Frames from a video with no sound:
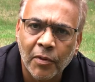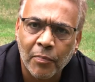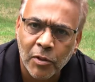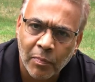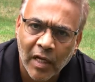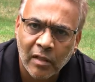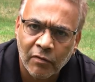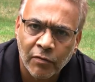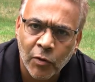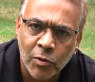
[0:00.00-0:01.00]
the perspective
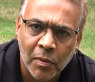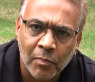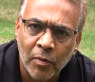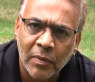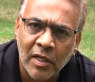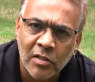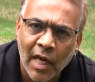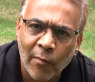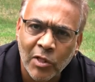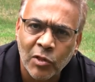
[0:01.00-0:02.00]
of those people because I
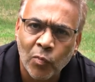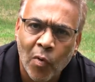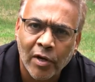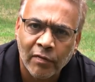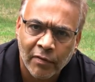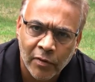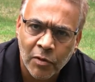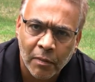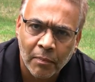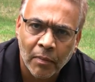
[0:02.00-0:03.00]
wasn't one of those
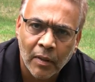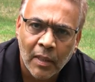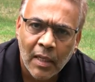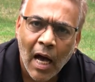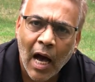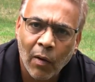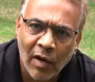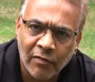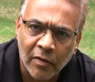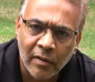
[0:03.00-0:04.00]
people.
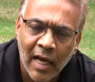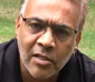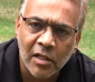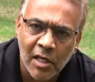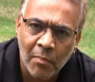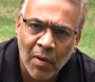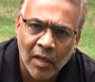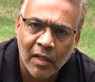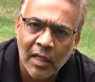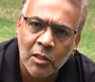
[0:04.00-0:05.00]
However, as a Nipmuc,
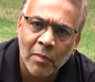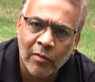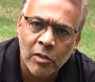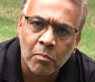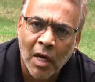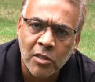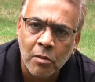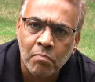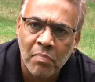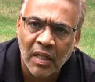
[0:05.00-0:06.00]
it is my
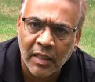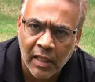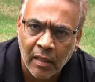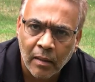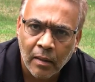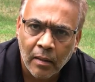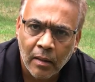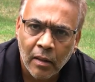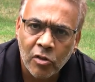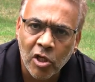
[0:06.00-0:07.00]
responsibility,
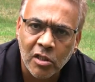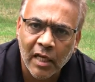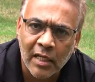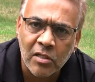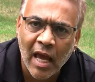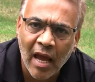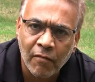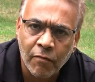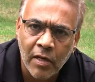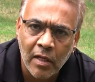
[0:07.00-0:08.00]
just like it's
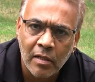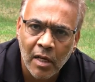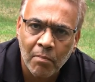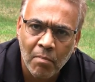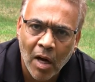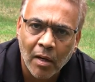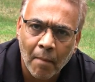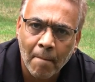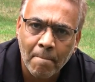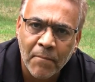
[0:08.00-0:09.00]
every Nipmuc
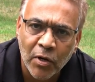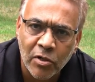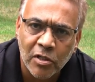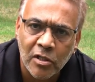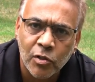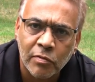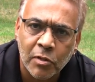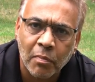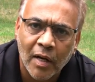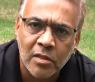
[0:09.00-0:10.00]
person's
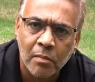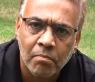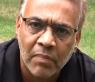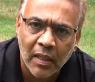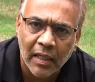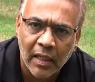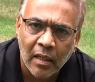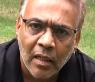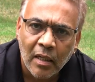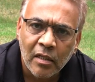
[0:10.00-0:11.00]
responsibility,
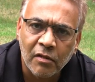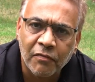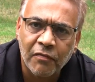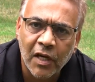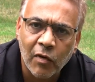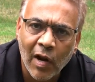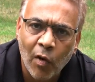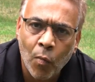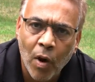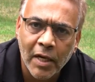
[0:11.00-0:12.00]
to figure
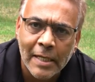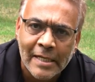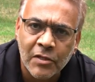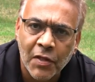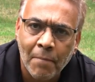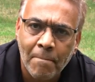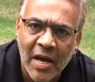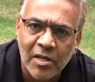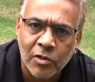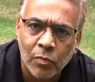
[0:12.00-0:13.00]
out what is the
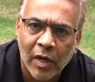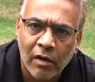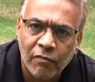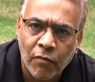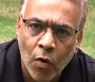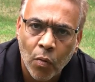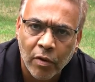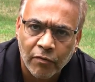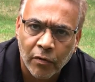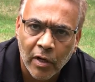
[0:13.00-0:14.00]
best way forward
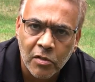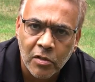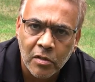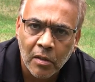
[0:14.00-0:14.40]
for us.